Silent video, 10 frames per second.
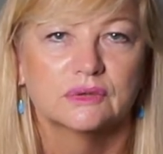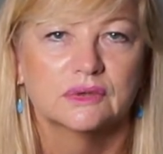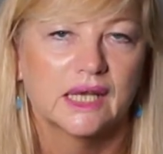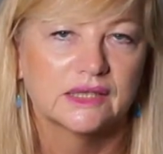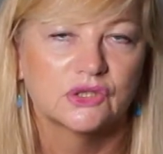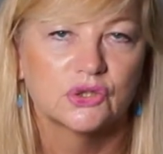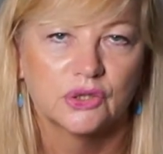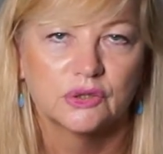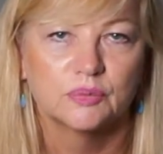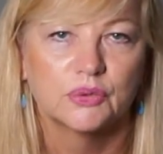as a
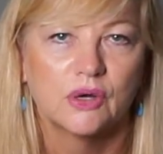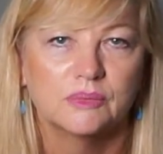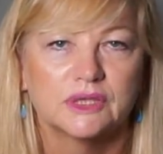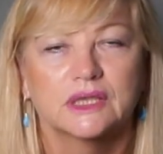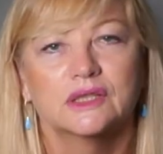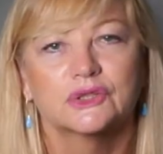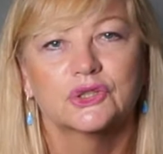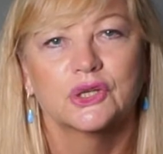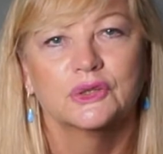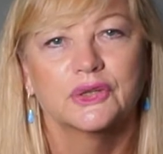journal prompt, and I'll
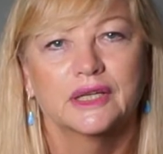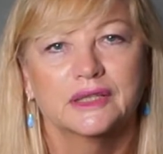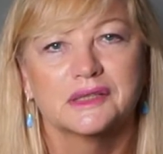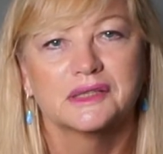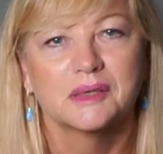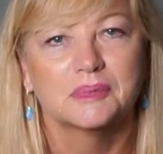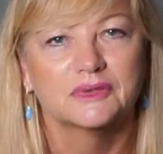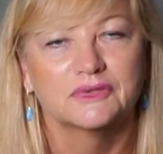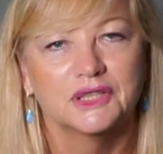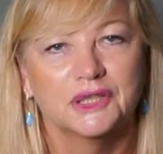show you that in a separate
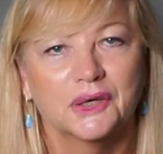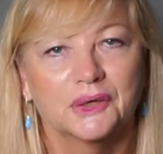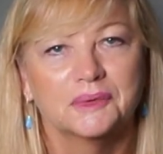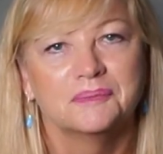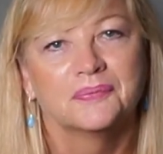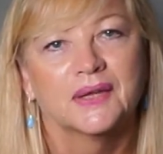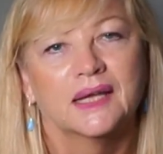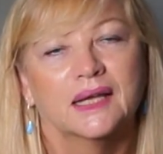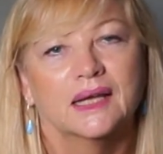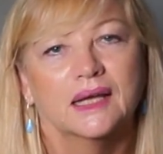video.
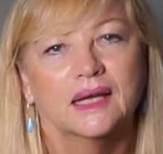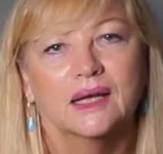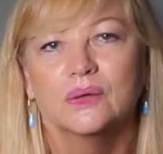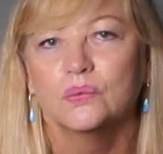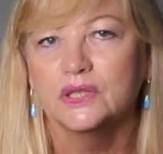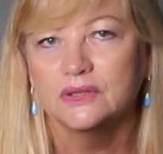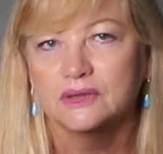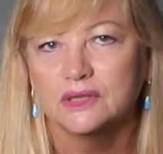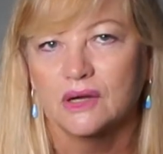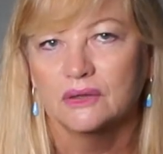With
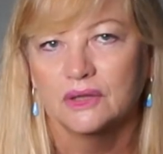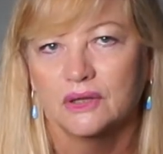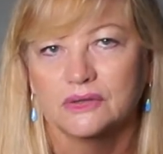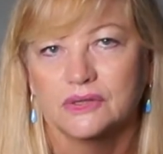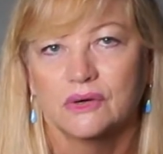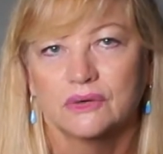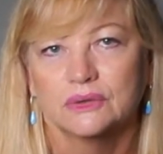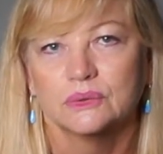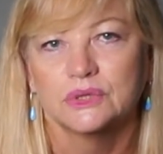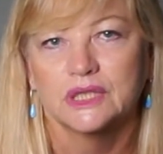the Gold Lotus
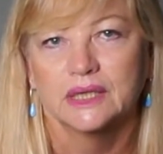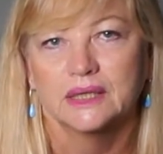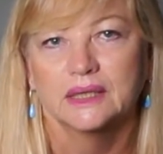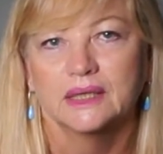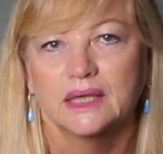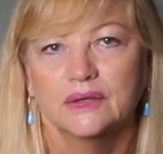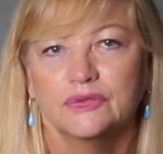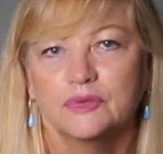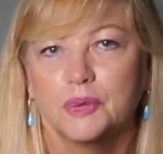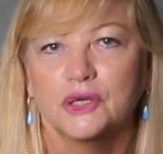Oracle deck, if
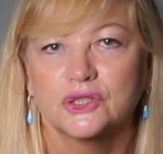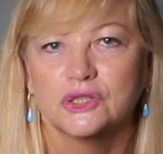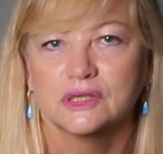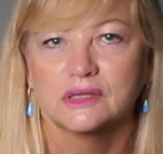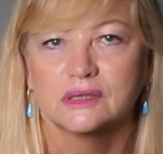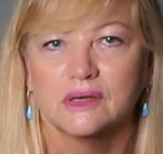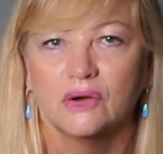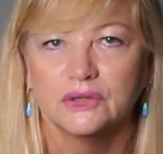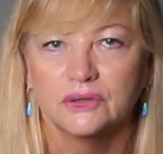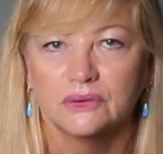you've purchased it
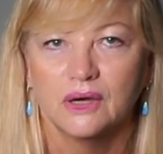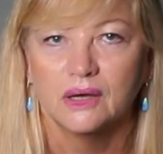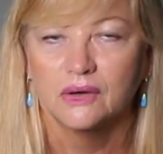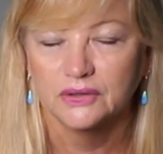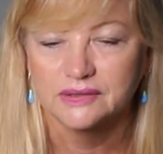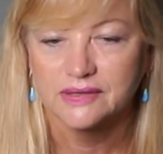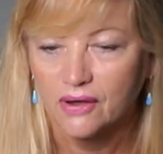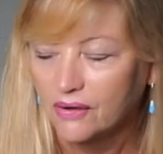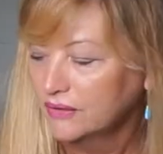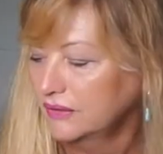on its
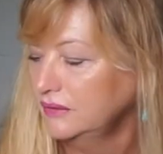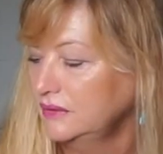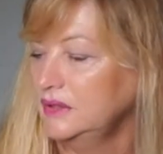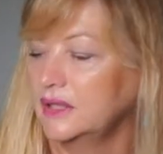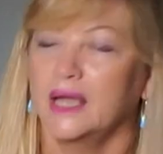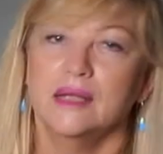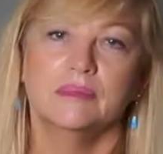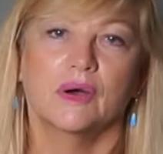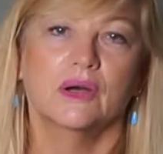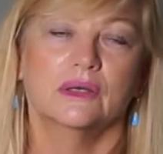own, you can
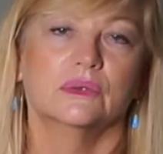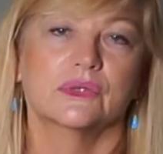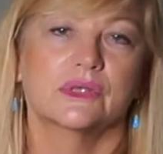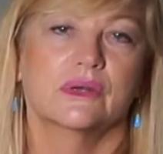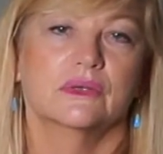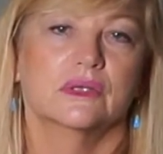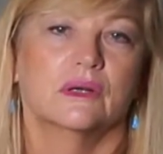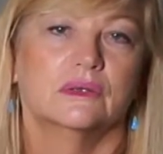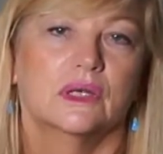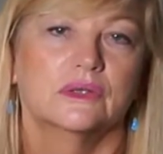buy also the
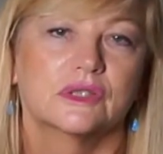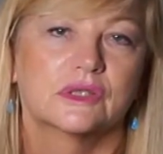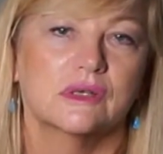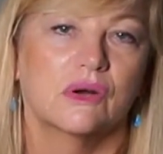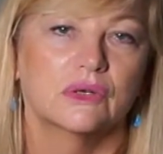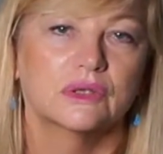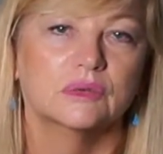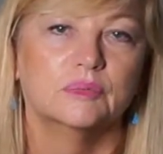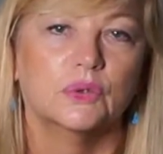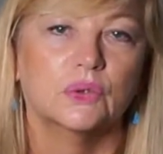Gold Lotus Oracle
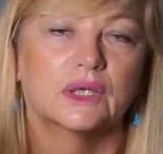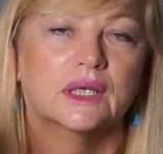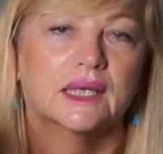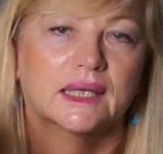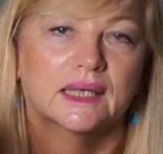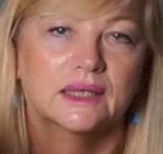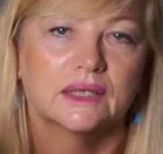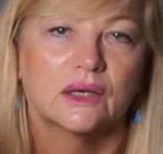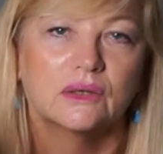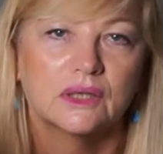book. In the
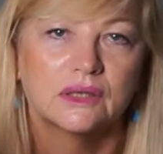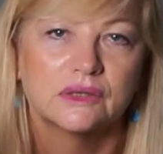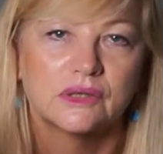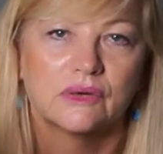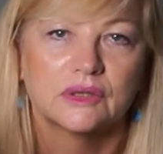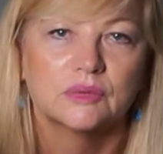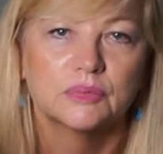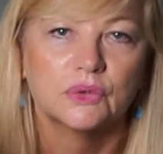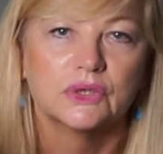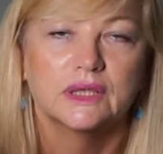Gold Lotus Oracle
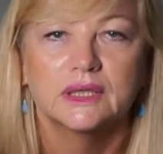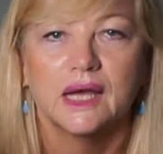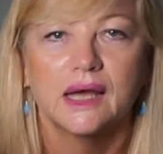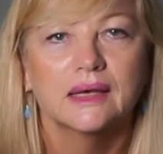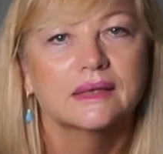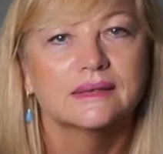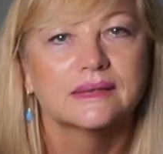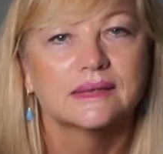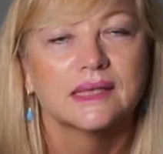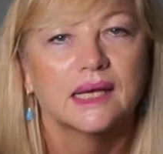book, it
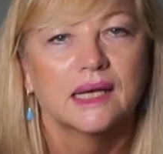has